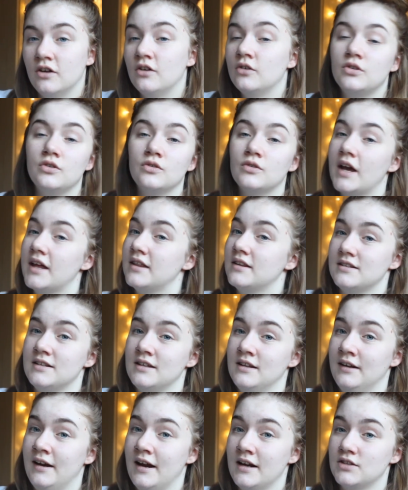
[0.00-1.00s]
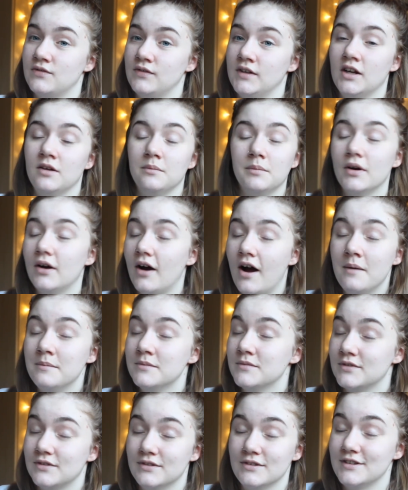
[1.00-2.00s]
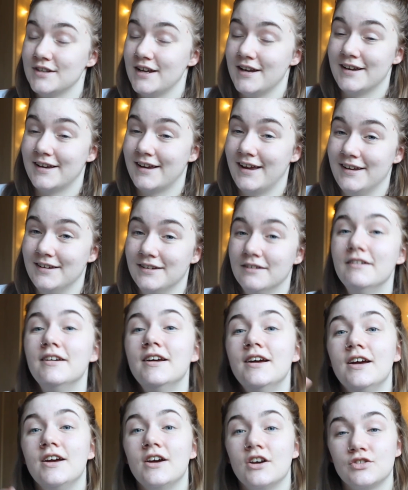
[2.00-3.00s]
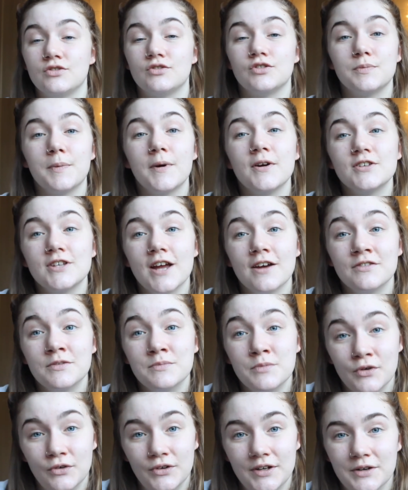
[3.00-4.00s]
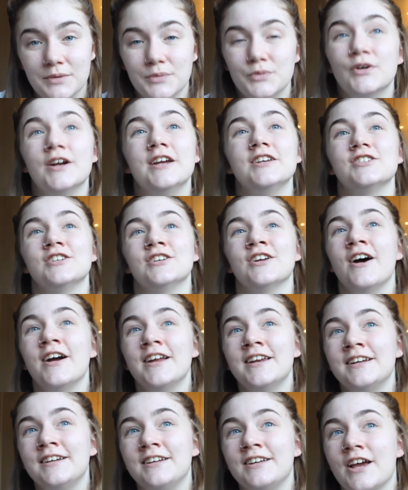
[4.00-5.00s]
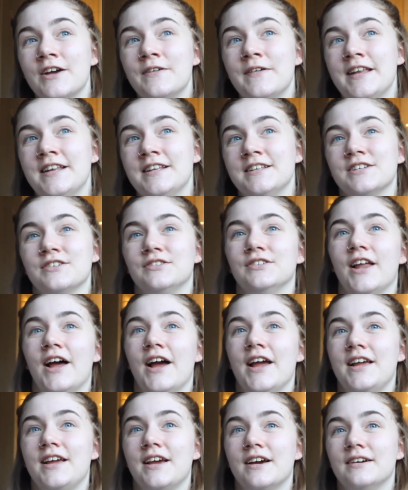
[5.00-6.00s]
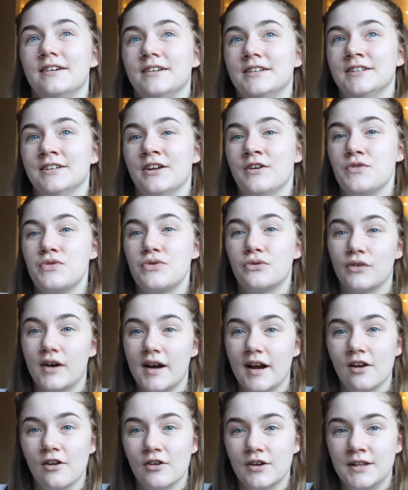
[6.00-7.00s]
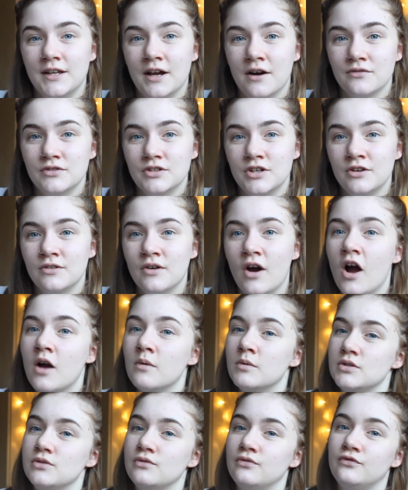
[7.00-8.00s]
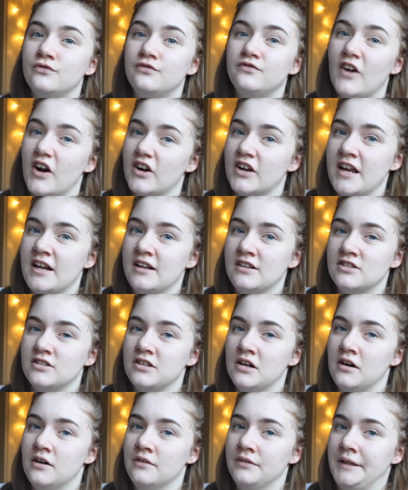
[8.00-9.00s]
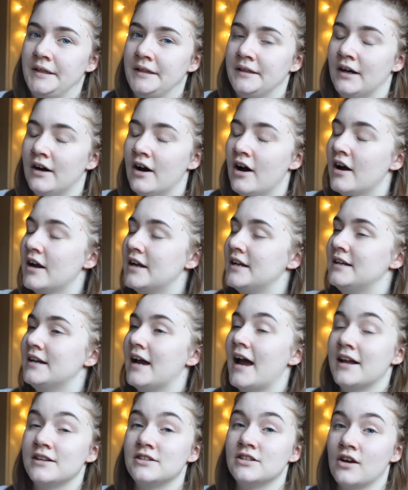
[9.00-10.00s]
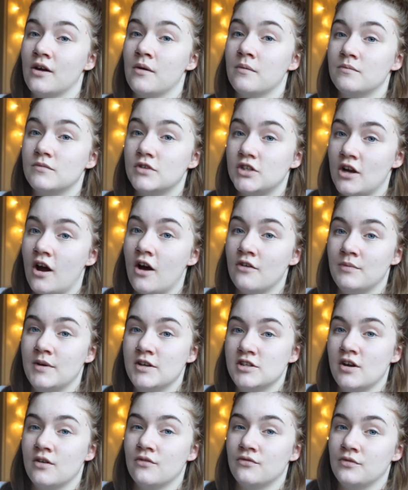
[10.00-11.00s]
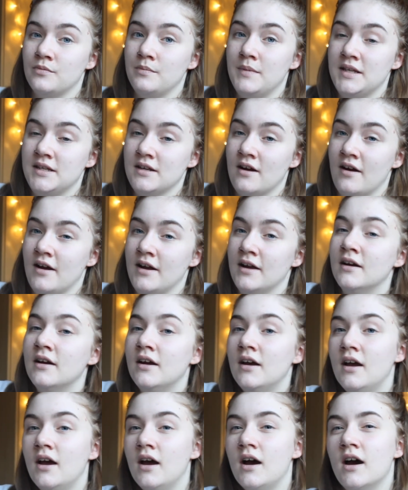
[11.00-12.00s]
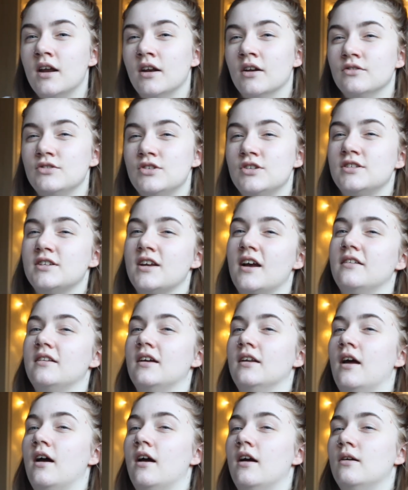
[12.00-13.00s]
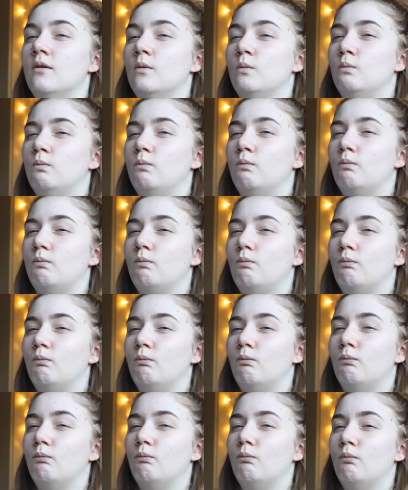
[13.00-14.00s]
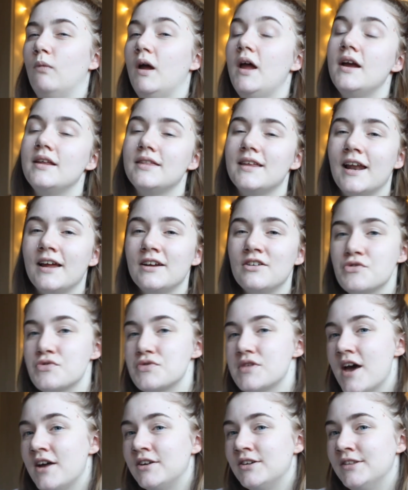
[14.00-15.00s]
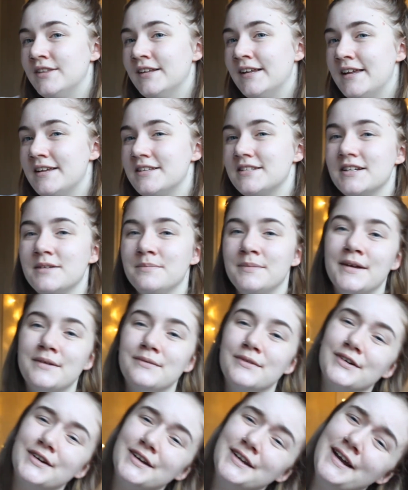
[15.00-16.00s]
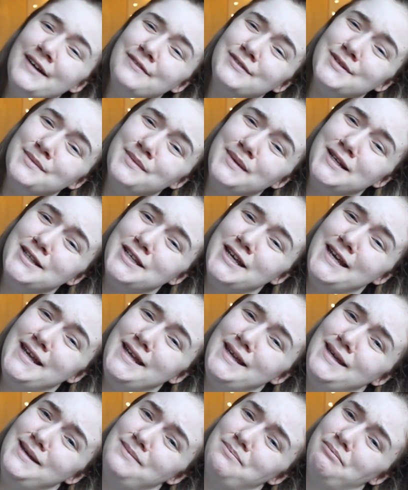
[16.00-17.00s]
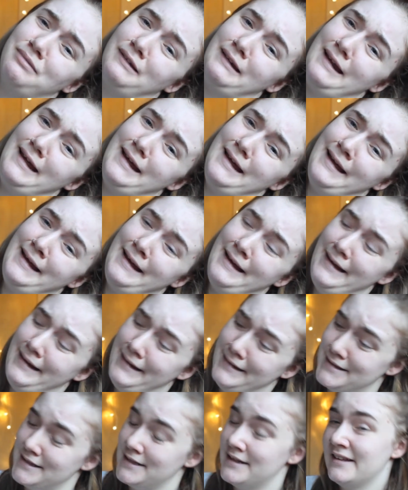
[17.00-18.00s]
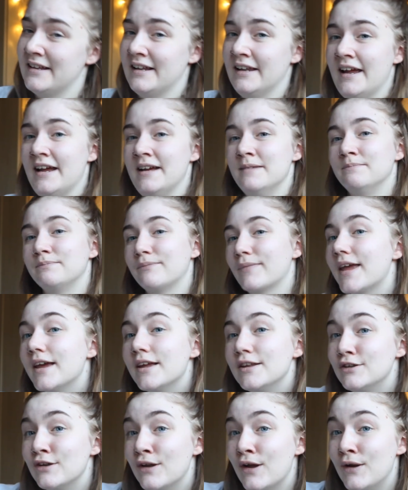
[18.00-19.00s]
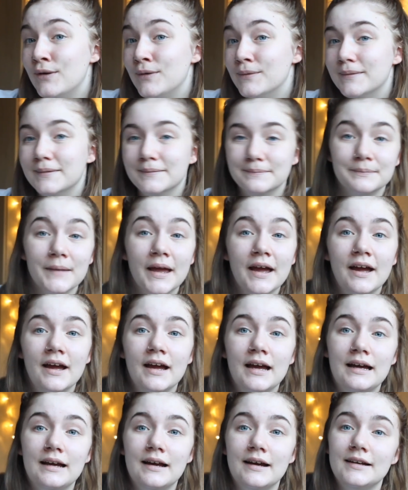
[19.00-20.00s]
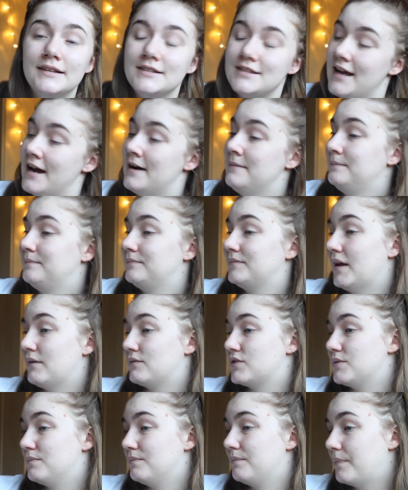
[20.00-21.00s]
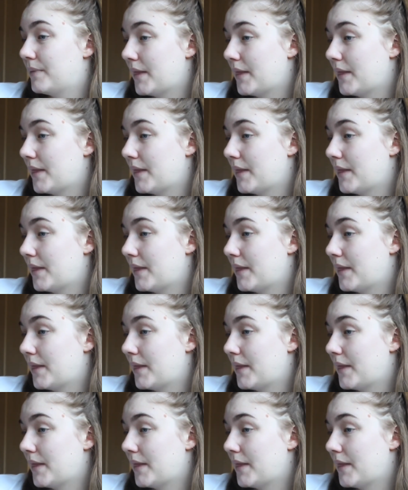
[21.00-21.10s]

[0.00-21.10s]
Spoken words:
Oh, you'll get this in the next video, but I'm going to say it again. I was supposed to have a morning operation. I didn't go in until like, I don't know, 3 o'clock in the afternoon. I was fucking starving. I had to starve myself from midnight, and I was sat there like, They're like, you're 3rd on the list. I'm like, well, can I have something to eat, please? And they're like, no. So yeah, that's...